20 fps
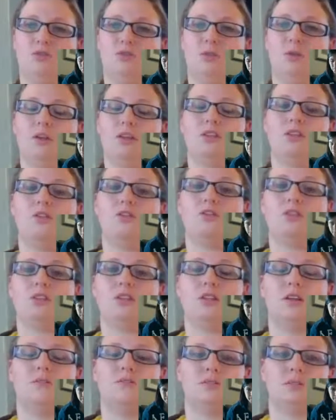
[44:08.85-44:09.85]
with
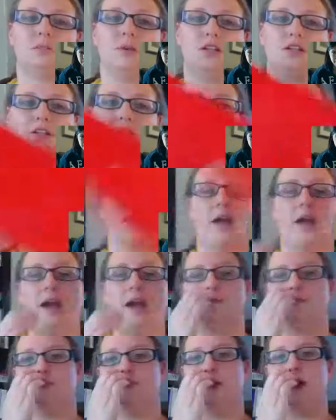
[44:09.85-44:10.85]
using the information that we
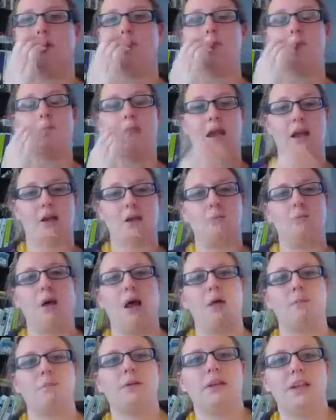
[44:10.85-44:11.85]
have from the parent
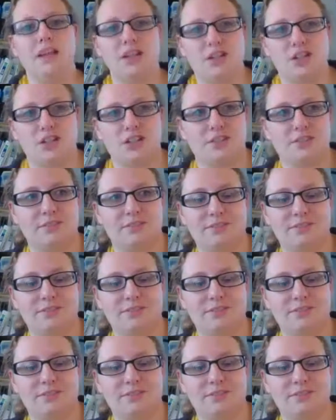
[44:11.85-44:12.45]
population.